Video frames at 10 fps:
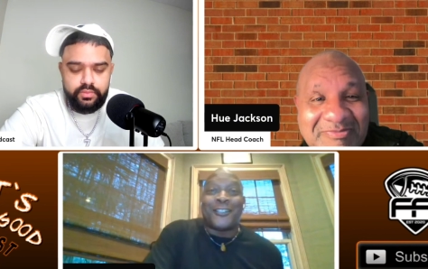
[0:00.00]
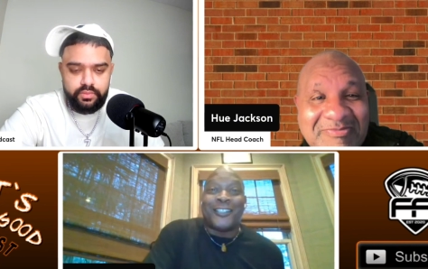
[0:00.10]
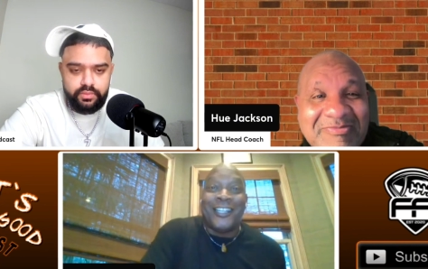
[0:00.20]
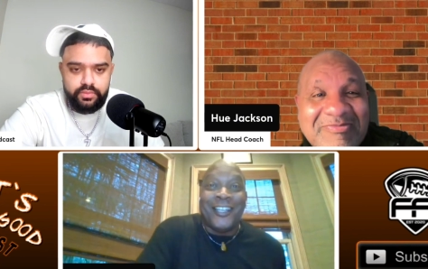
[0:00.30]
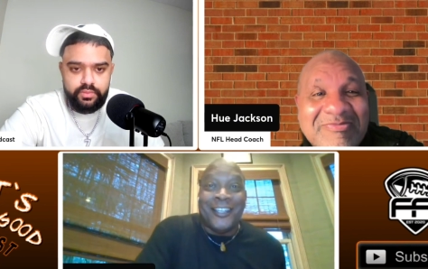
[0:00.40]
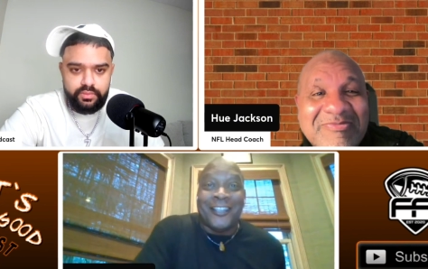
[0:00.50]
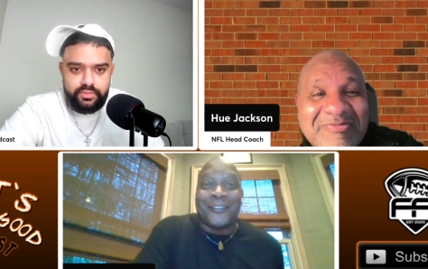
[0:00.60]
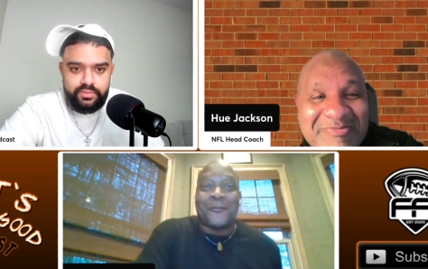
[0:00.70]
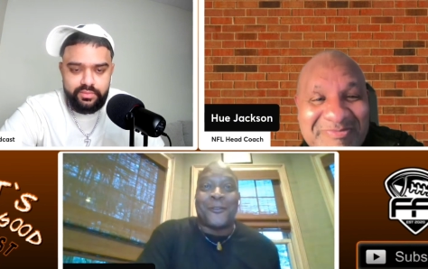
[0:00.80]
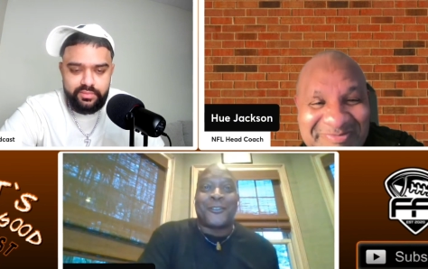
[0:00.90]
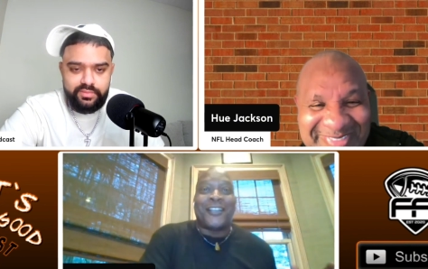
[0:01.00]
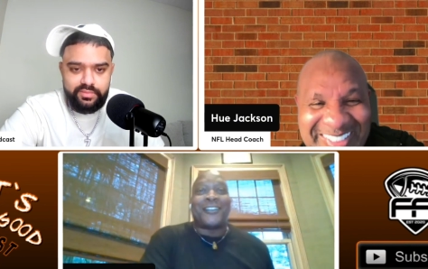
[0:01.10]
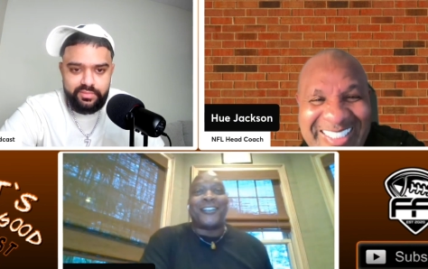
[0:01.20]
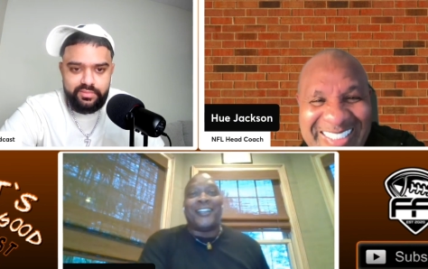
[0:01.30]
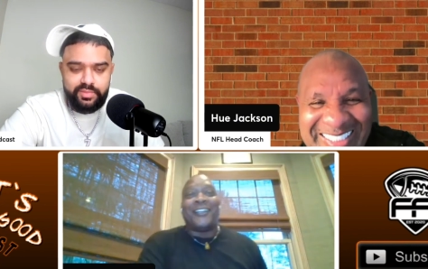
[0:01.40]
Speaker 1: league year, first day of the
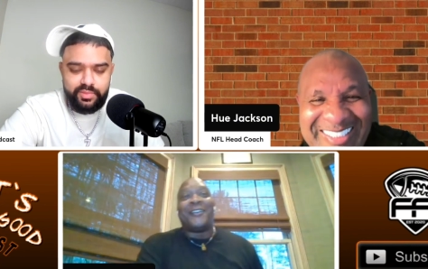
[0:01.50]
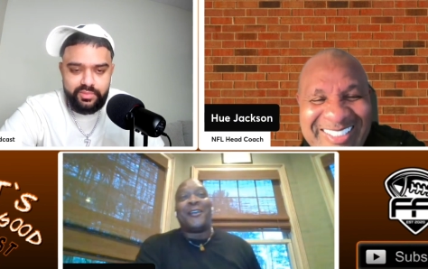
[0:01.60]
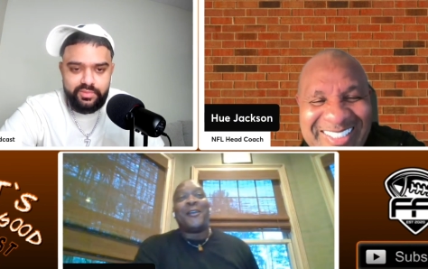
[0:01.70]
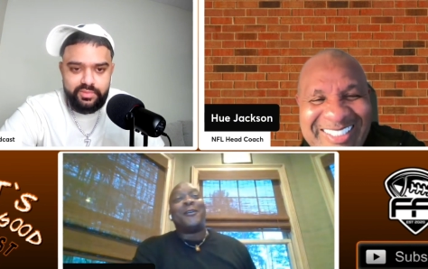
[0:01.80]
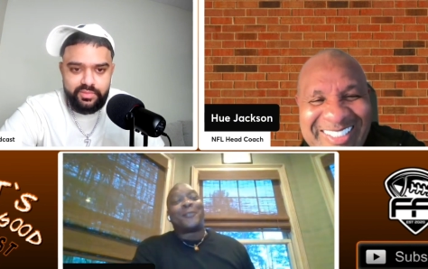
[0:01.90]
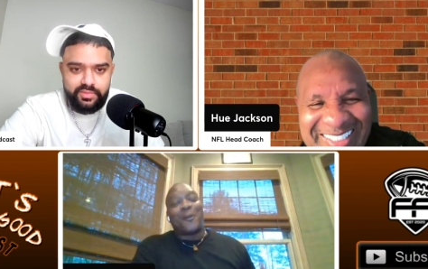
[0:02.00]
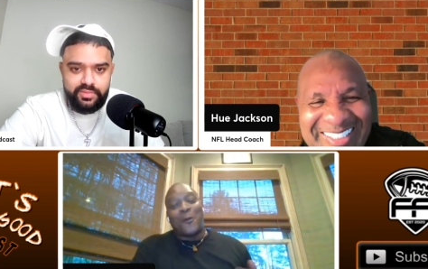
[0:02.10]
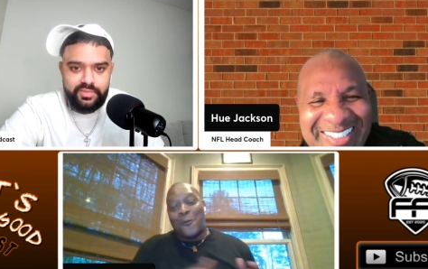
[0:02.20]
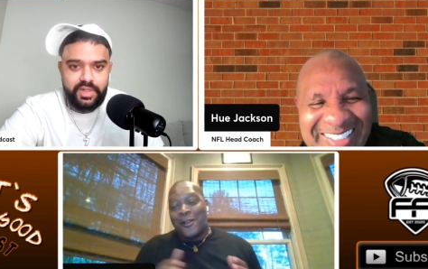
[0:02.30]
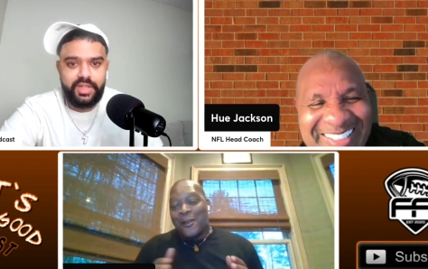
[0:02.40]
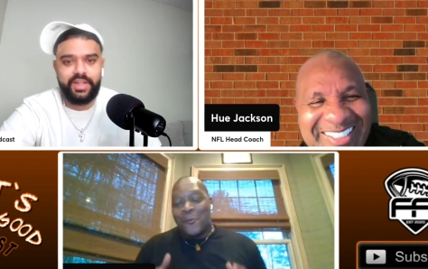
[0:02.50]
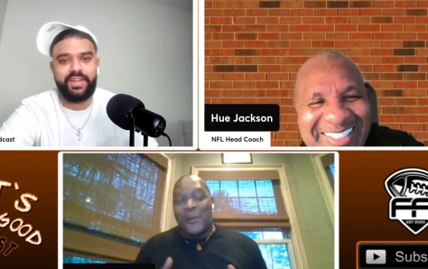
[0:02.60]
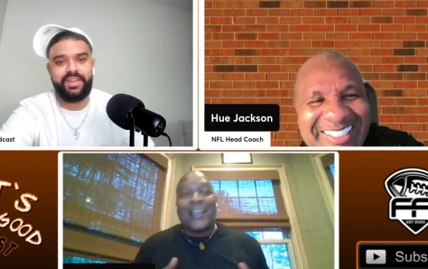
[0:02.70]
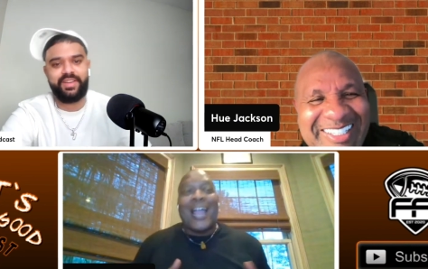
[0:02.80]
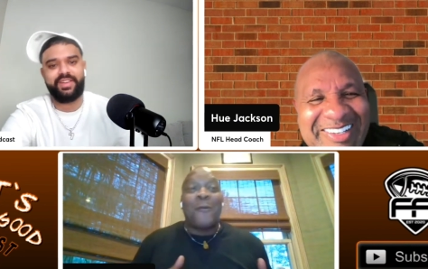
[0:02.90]
league. So when
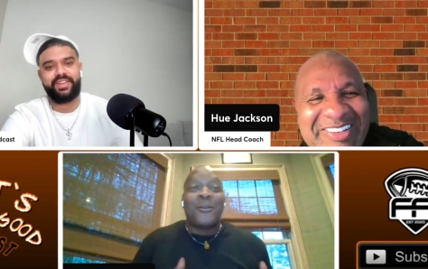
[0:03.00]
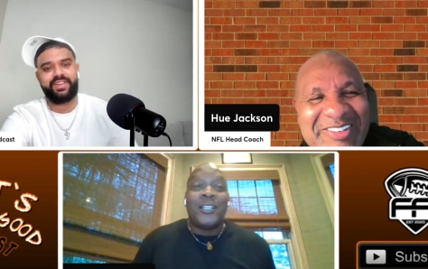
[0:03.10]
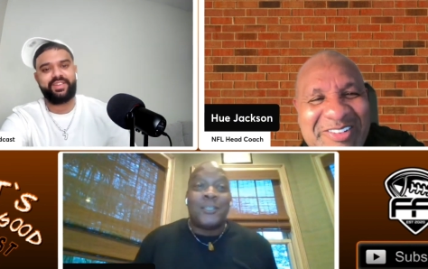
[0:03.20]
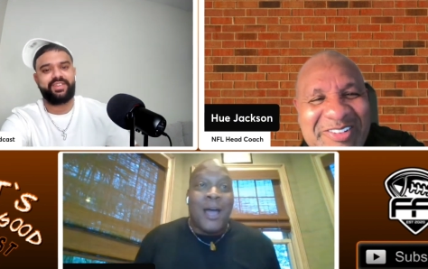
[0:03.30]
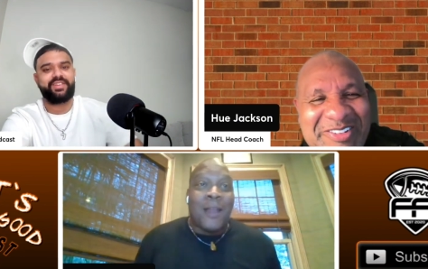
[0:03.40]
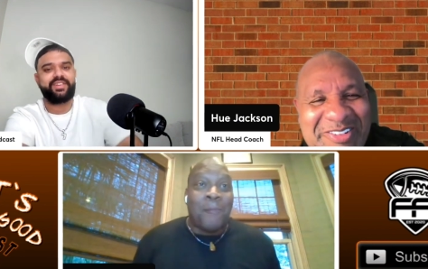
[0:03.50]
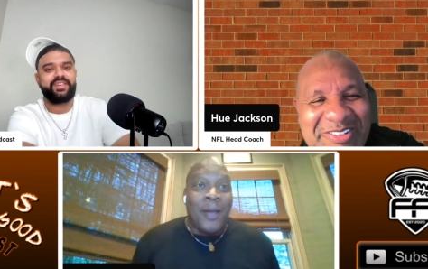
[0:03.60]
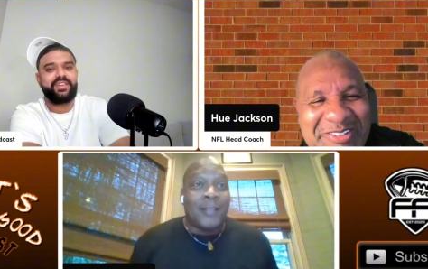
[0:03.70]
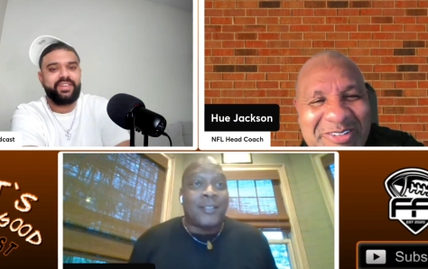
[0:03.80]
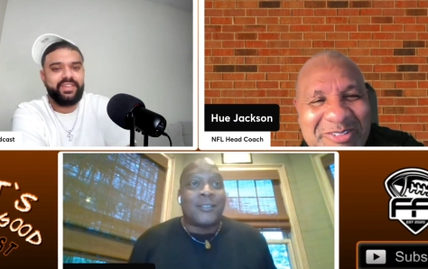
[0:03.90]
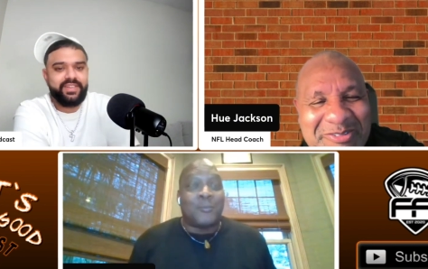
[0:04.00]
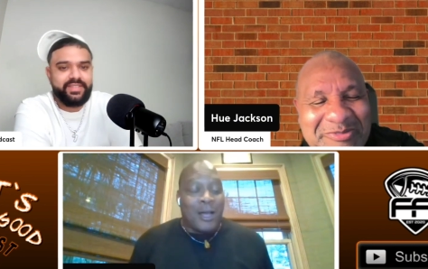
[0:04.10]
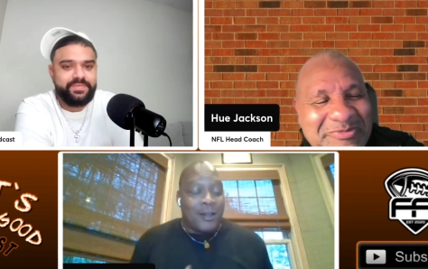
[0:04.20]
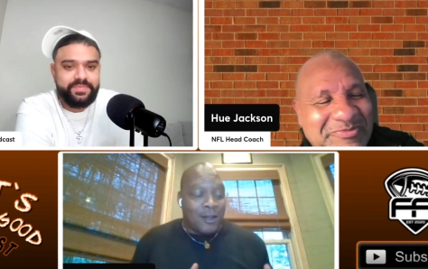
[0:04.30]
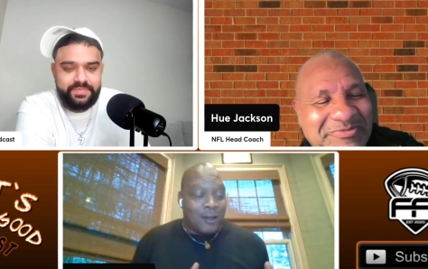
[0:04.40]
I got released by the Panthers,
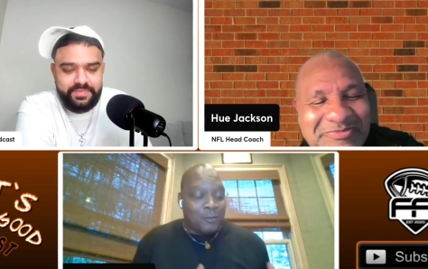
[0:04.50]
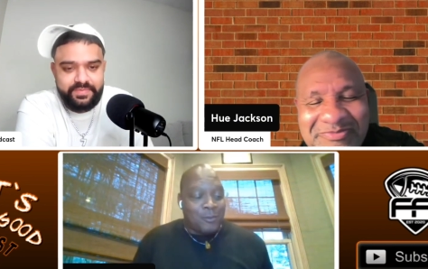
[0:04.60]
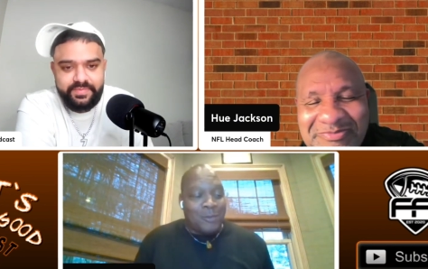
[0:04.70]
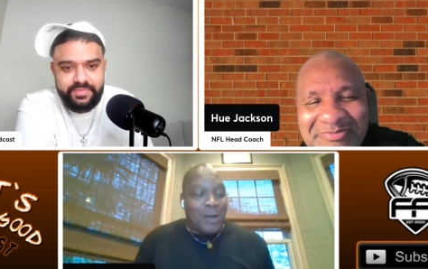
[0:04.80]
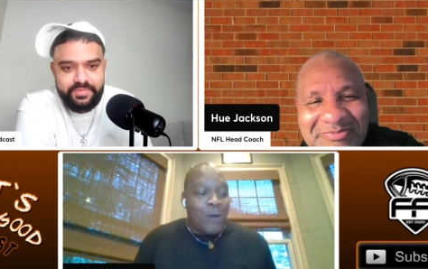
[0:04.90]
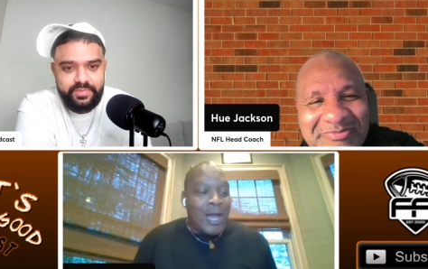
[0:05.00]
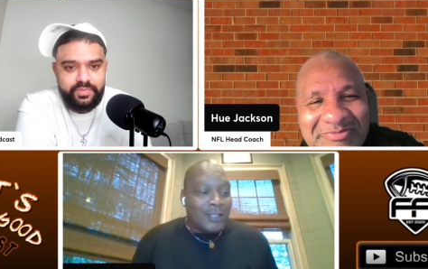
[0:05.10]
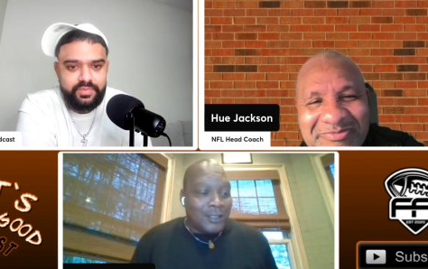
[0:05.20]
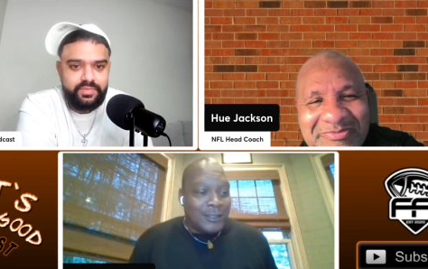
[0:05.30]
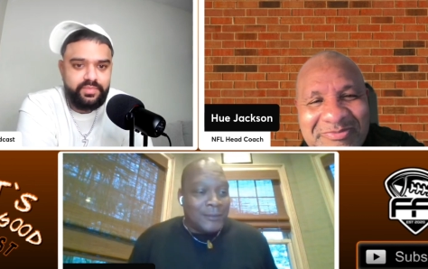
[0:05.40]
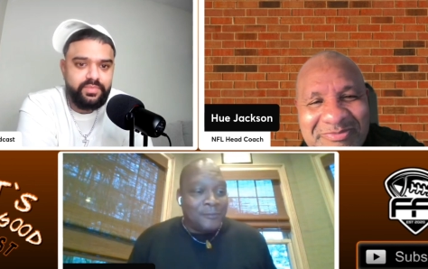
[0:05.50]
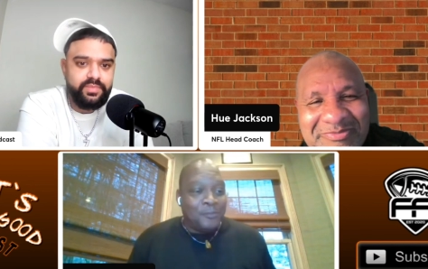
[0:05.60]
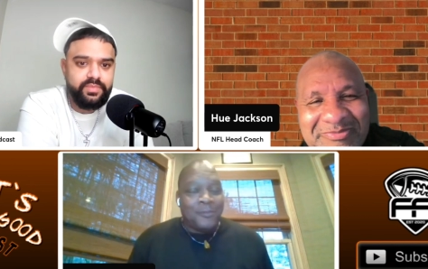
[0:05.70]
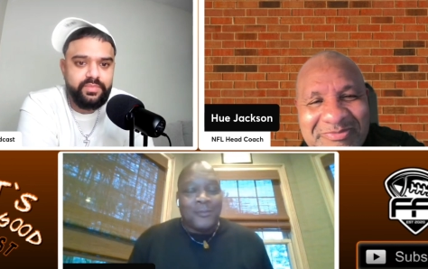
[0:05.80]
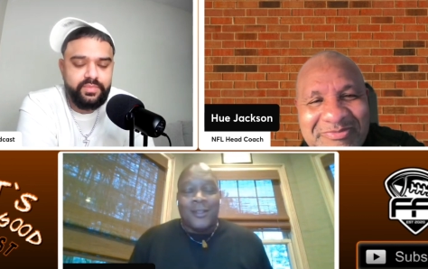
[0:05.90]
by the uh, by Washington,
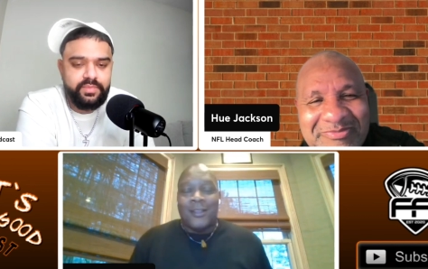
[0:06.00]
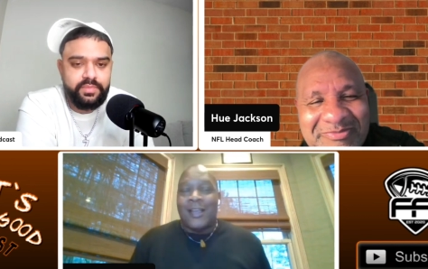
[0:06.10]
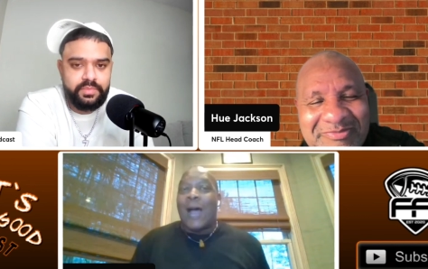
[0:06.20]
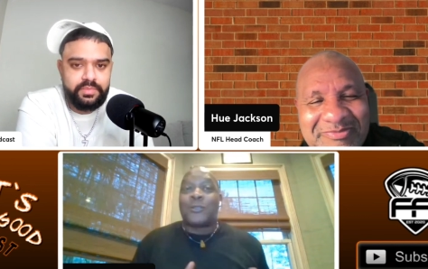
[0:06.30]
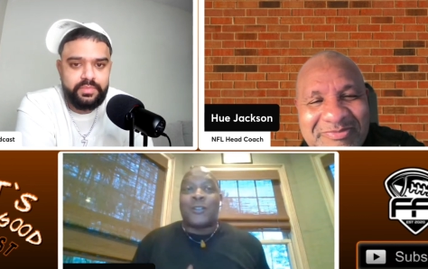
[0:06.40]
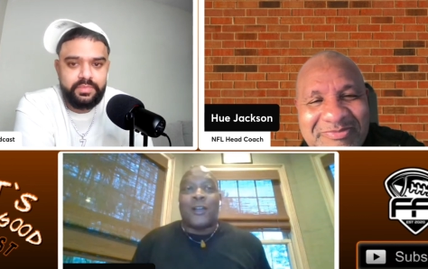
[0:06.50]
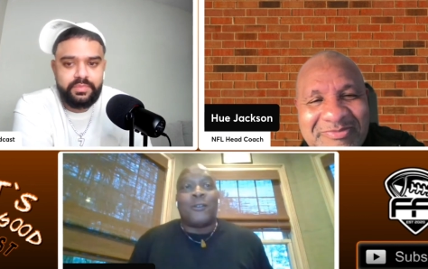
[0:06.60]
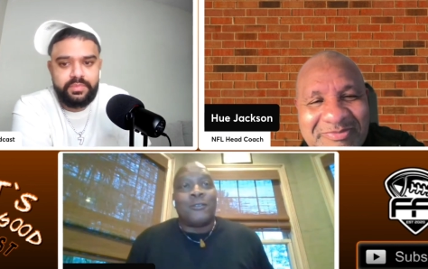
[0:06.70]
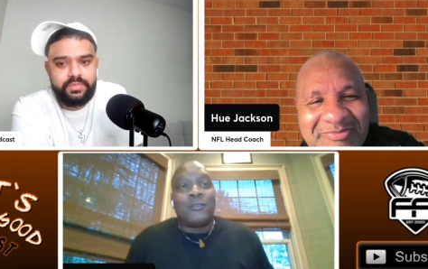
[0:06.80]
I was hurt.